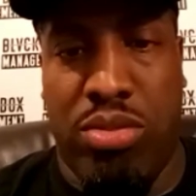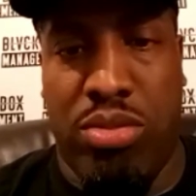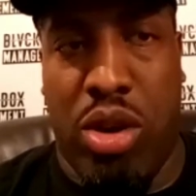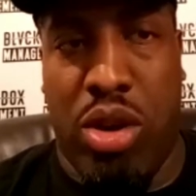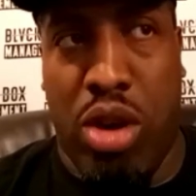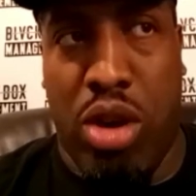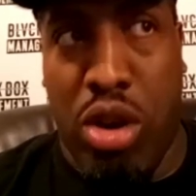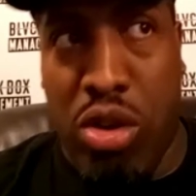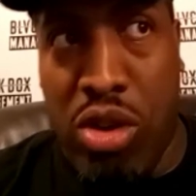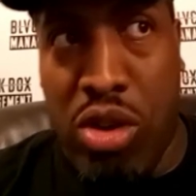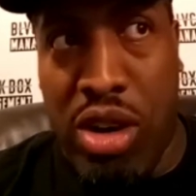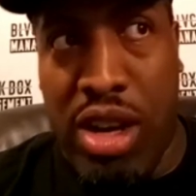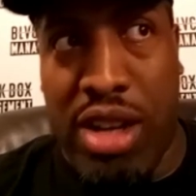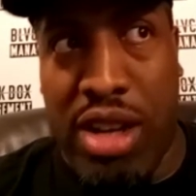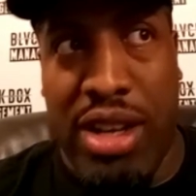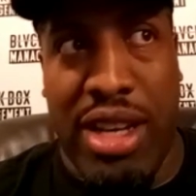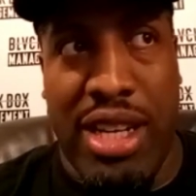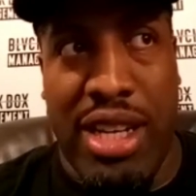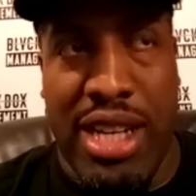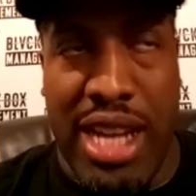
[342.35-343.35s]
horror
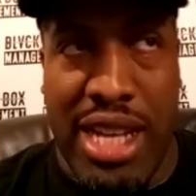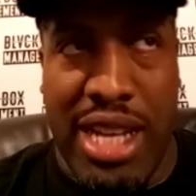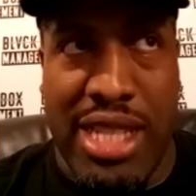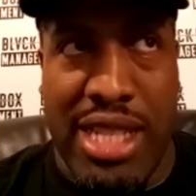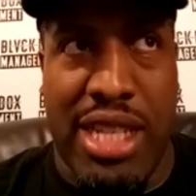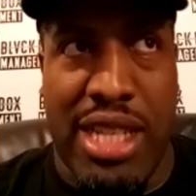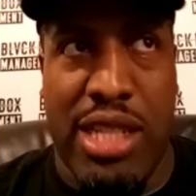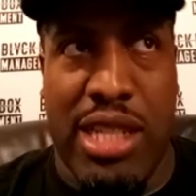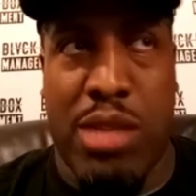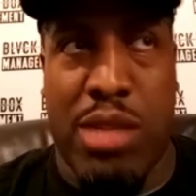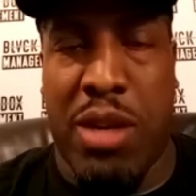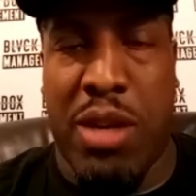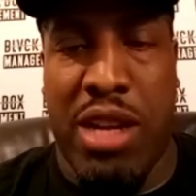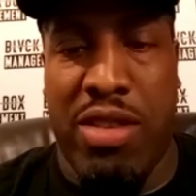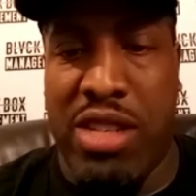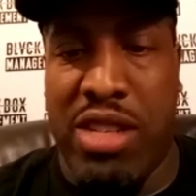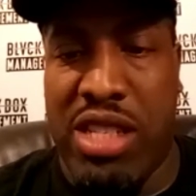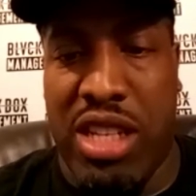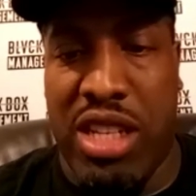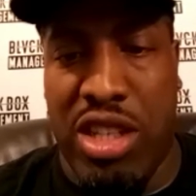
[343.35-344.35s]
in that sense, but there
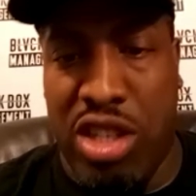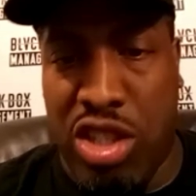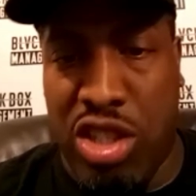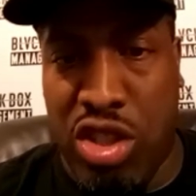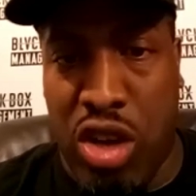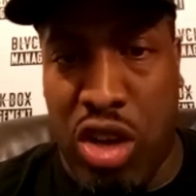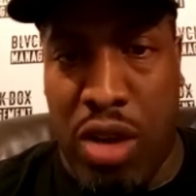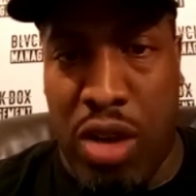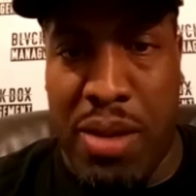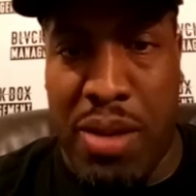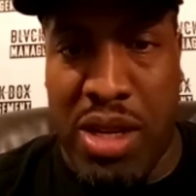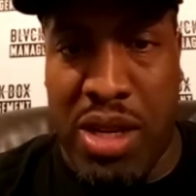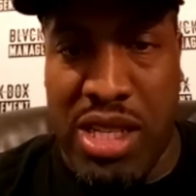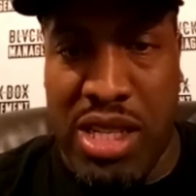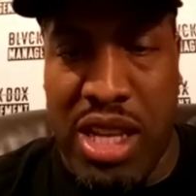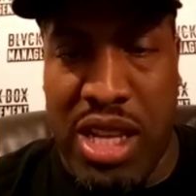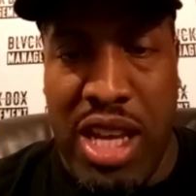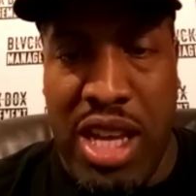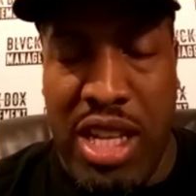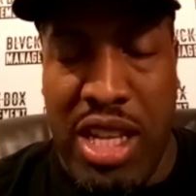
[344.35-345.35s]
isn't any shock because
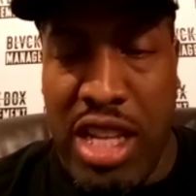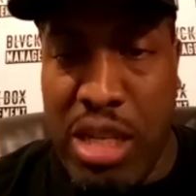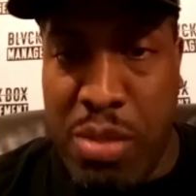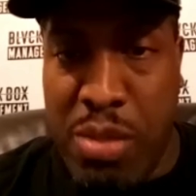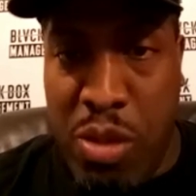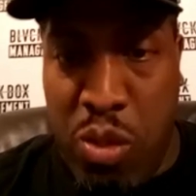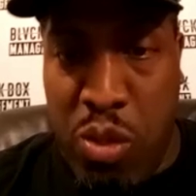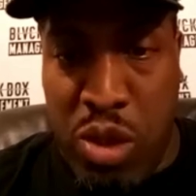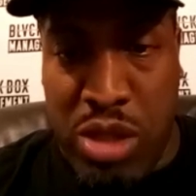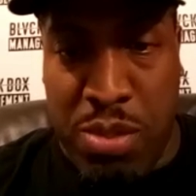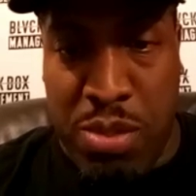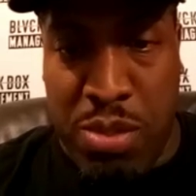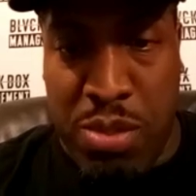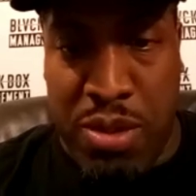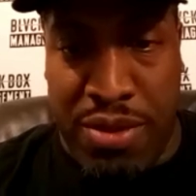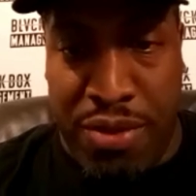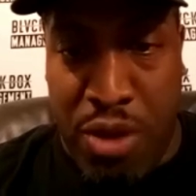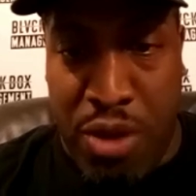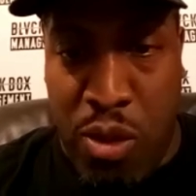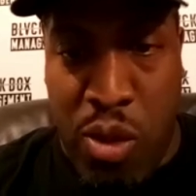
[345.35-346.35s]
there's been
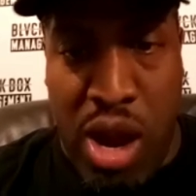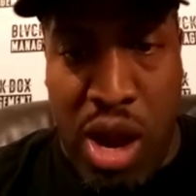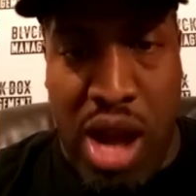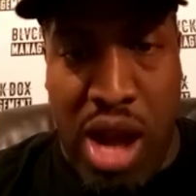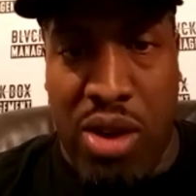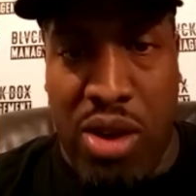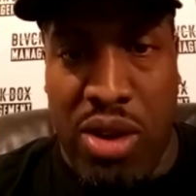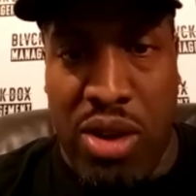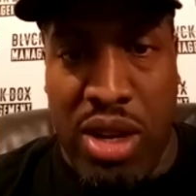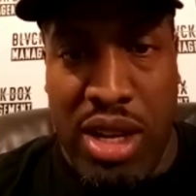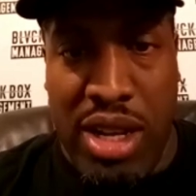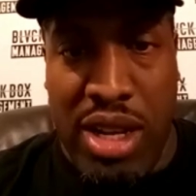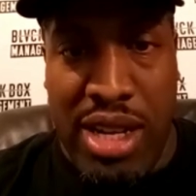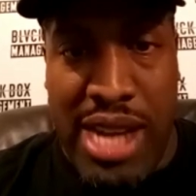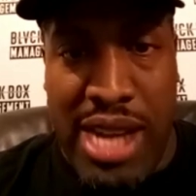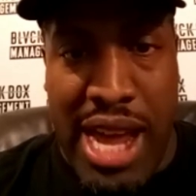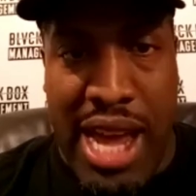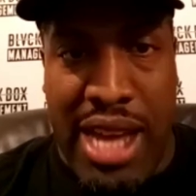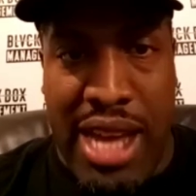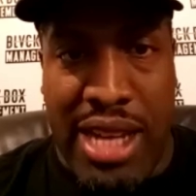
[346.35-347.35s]
whispers for a while
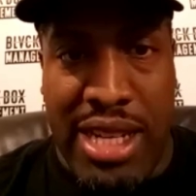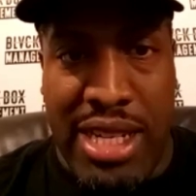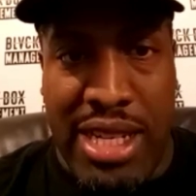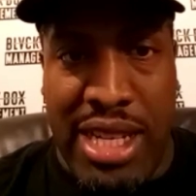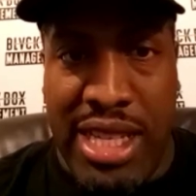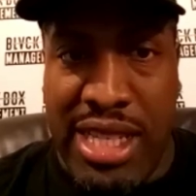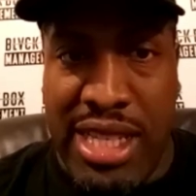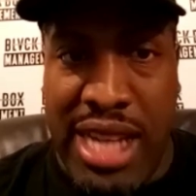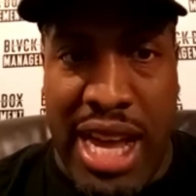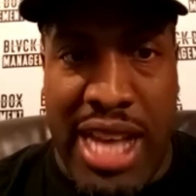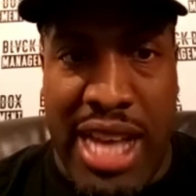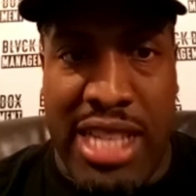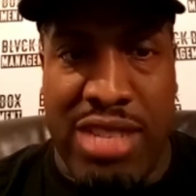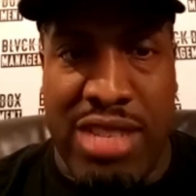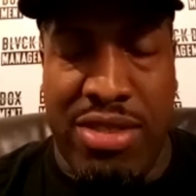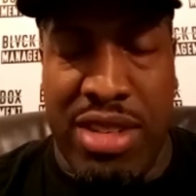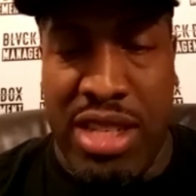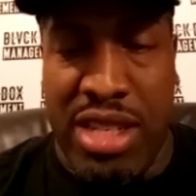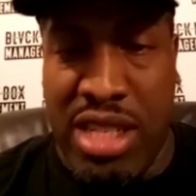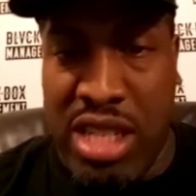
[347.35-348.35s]
that these guys are
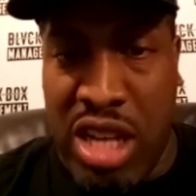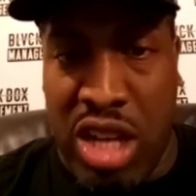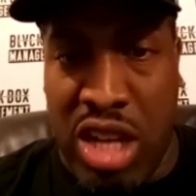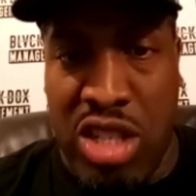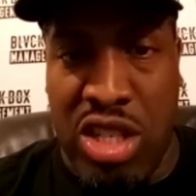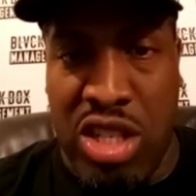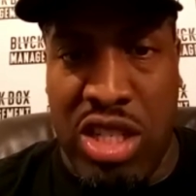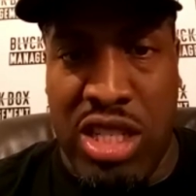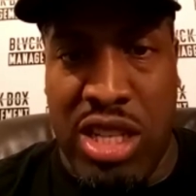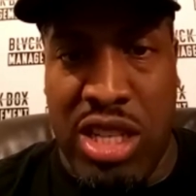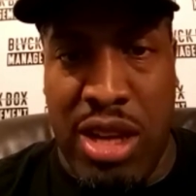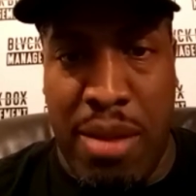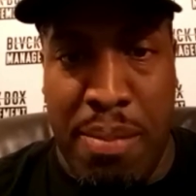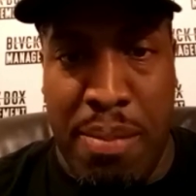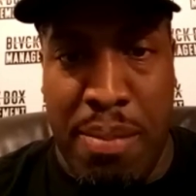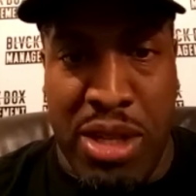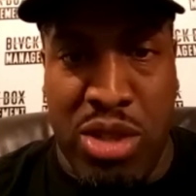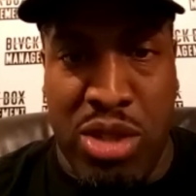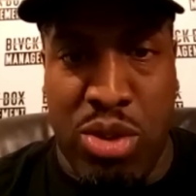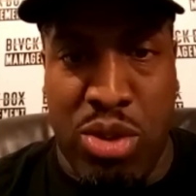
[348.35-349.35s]
in discussions and they've
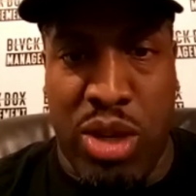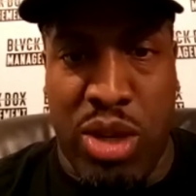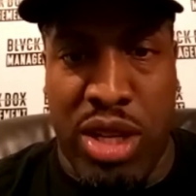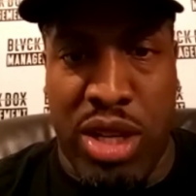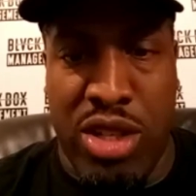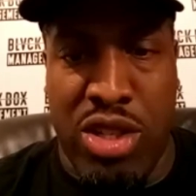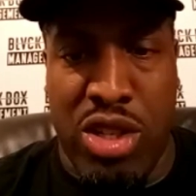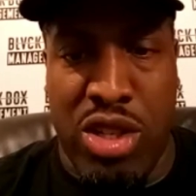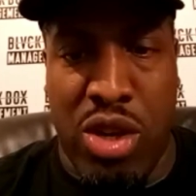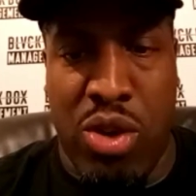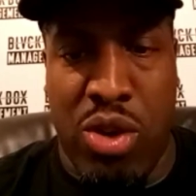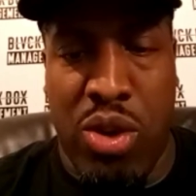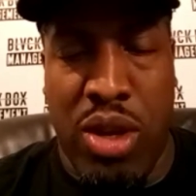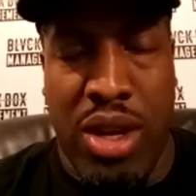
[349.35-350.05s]
been talking. So